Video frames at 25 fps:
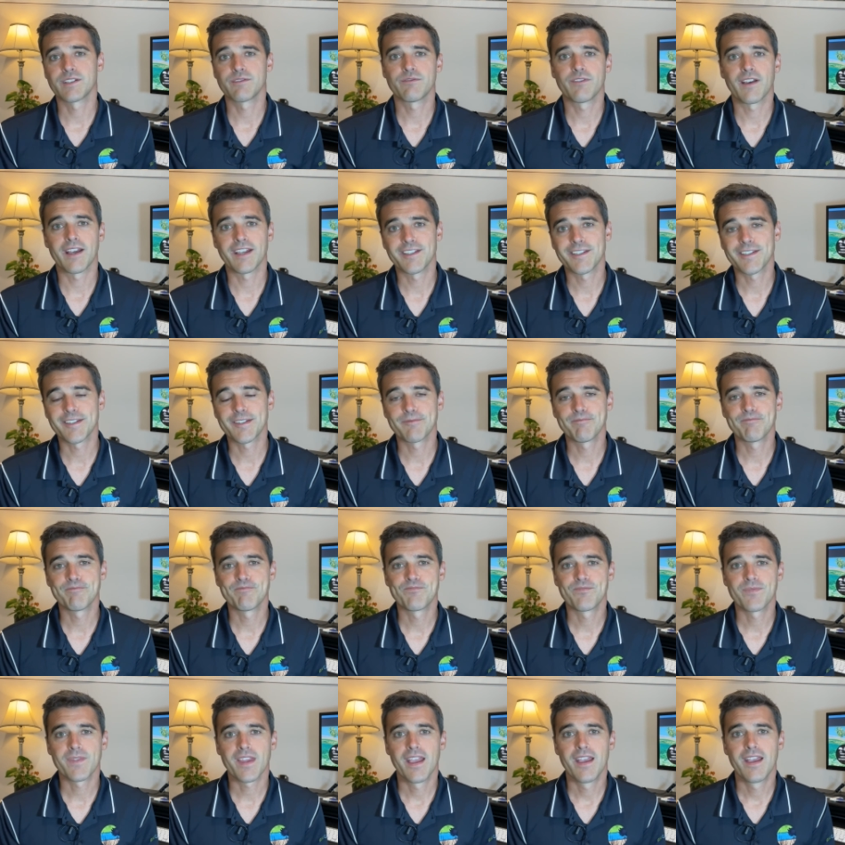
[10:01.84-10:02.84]
to face.
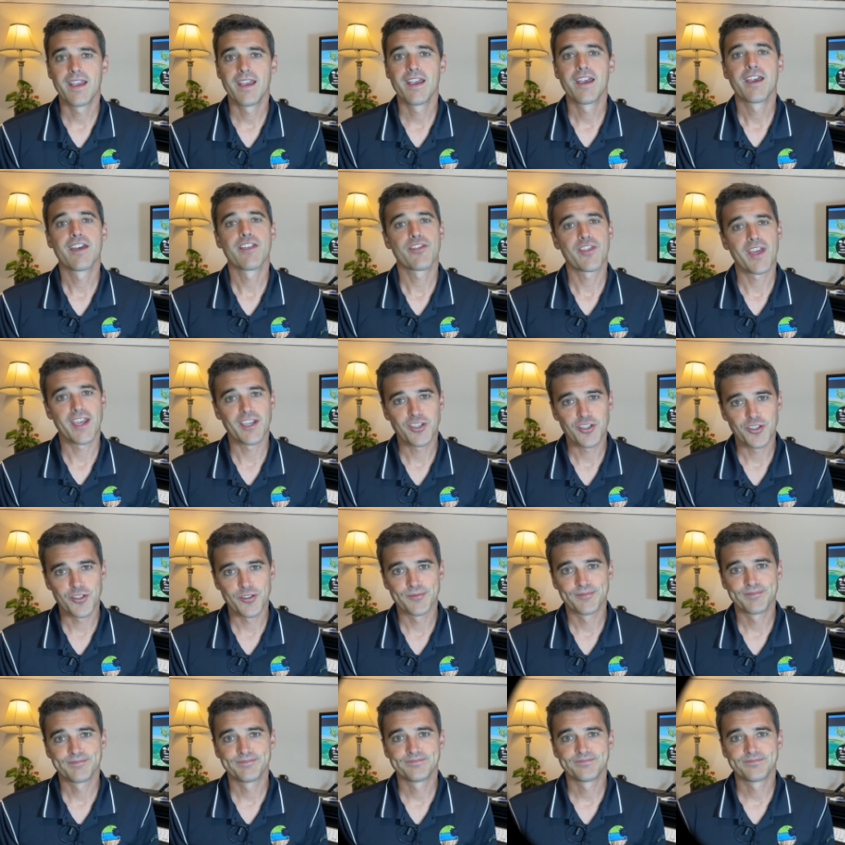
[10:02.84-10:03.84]
Thank you.